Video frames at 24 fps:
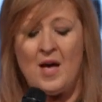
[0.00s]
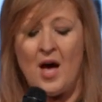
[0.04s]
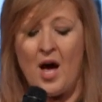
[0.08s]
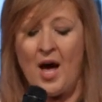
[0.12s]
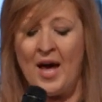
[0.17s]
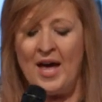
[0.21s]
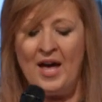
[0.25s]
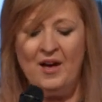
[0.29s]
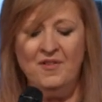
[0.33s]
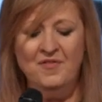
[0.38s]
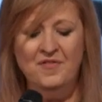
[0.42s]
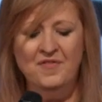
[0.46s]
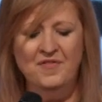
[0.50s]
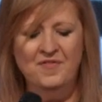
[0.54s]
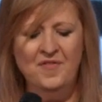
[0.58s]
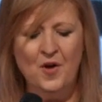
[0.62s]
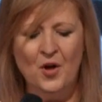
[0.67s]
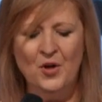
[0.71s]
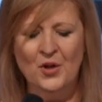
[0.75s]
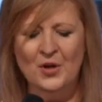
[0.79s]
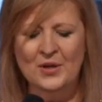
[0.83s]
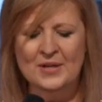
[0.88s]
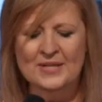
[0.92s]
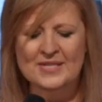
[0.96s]
I have
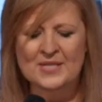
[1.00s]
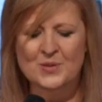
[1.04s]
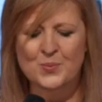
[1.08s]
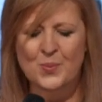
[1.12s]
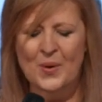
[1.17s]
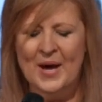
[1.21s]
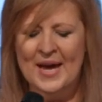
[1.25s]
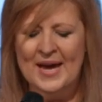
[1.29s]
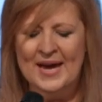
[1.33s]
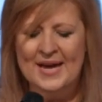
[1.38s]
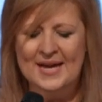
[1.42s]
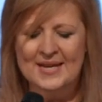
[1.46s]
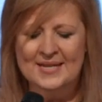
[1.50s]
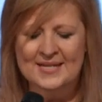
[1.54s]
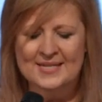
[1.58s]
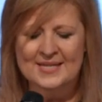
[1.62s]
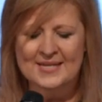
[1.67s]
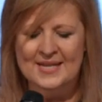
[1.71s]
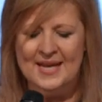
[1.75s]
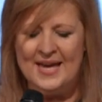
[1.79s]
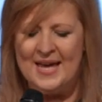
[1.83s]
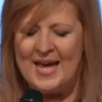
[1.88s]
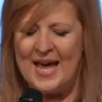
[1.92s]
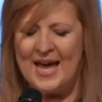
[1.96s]
followed his
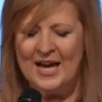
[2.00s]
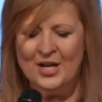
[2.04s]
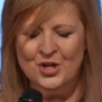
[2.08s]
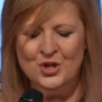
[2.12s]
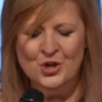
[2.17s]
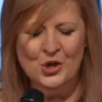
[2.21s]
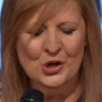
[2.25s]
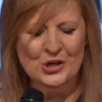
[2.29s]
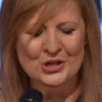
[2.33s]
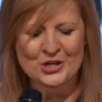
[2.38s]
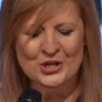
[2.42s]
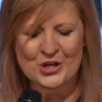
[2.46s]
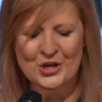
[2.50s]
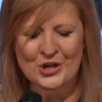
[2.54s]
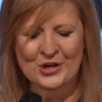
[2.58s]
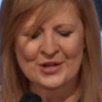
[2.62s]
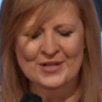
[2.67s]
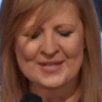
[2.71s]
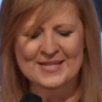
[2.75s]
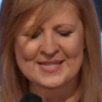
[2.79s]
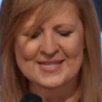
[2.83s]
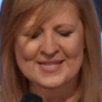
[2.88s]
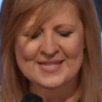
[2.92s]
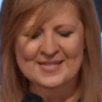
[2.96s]
ways and not
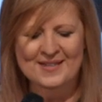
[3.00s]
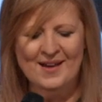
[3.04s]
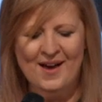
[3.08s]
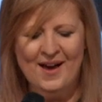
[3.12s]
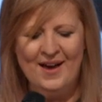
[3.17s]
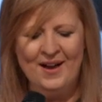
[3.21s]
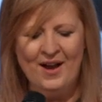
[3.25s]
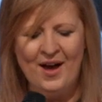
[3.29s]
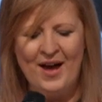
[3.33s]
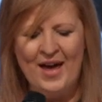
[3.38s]
turned aside.